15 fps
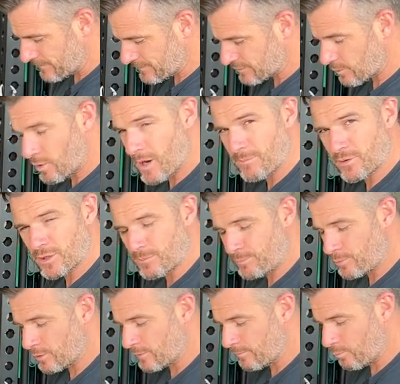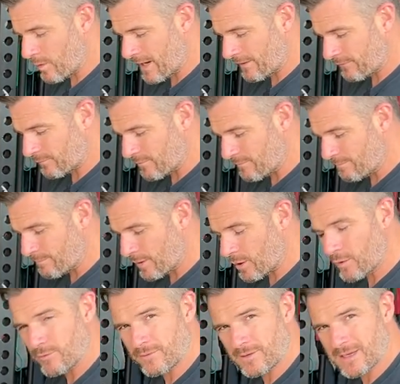So I'm gonna put weight through
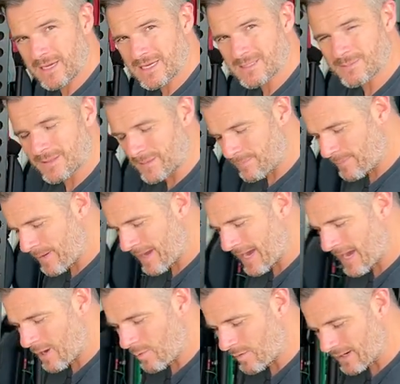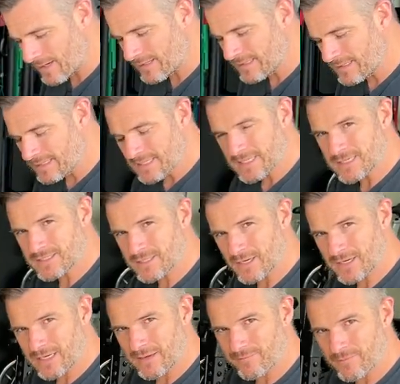both legs, but the power is
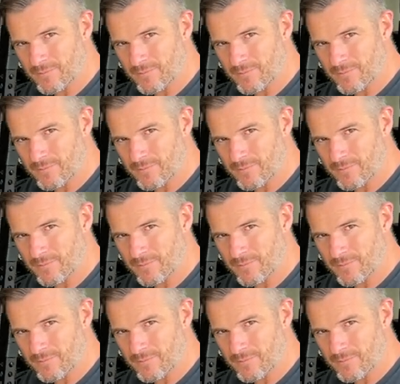gonna come